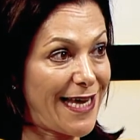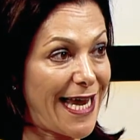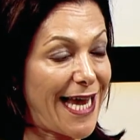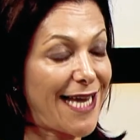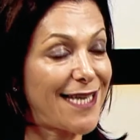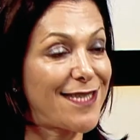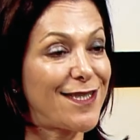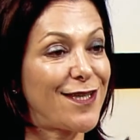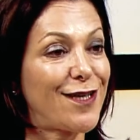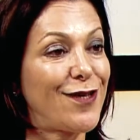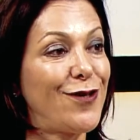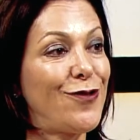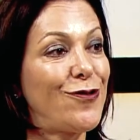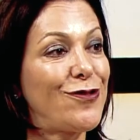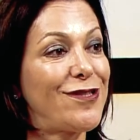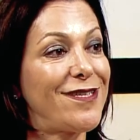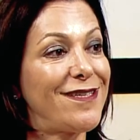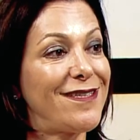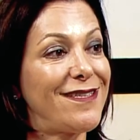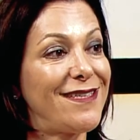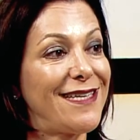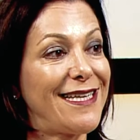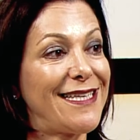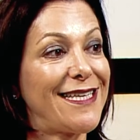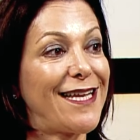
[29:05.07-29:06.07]

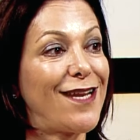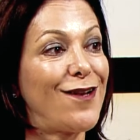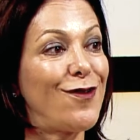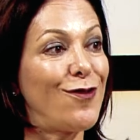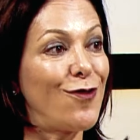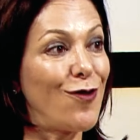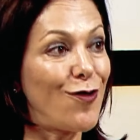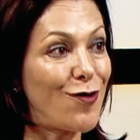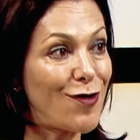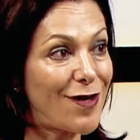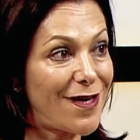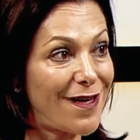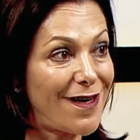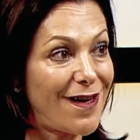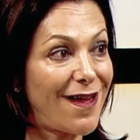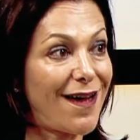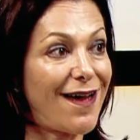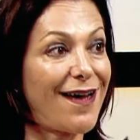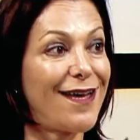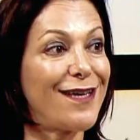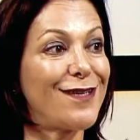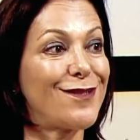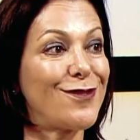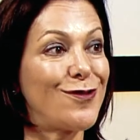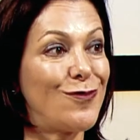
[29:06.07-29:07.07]
executed in a
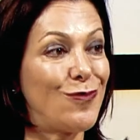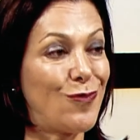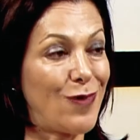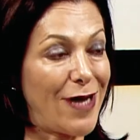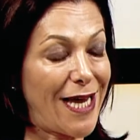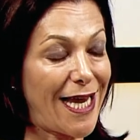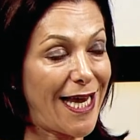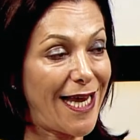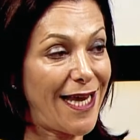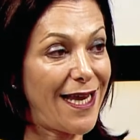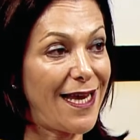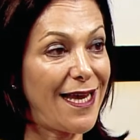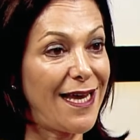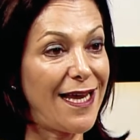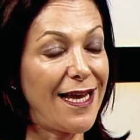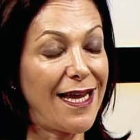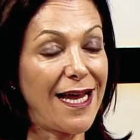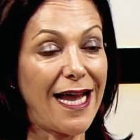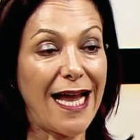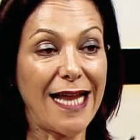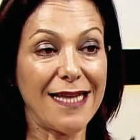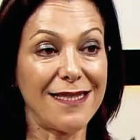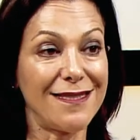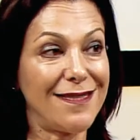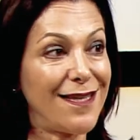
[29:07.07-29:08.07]
localized way,
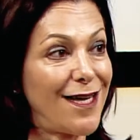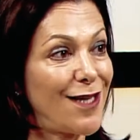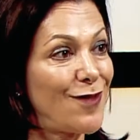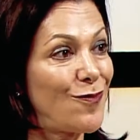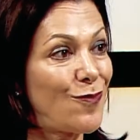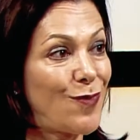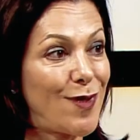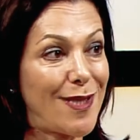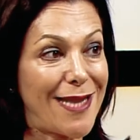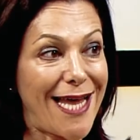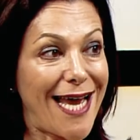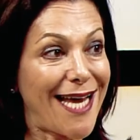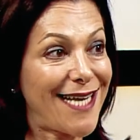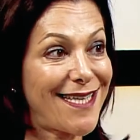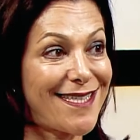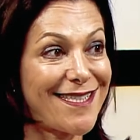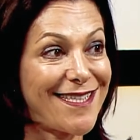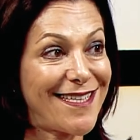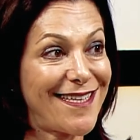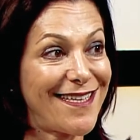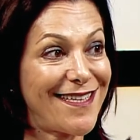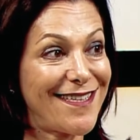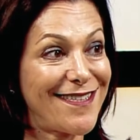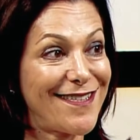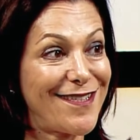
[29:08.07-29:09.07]
and done with
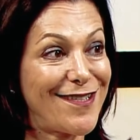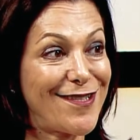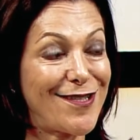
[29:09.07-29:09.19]
excellence.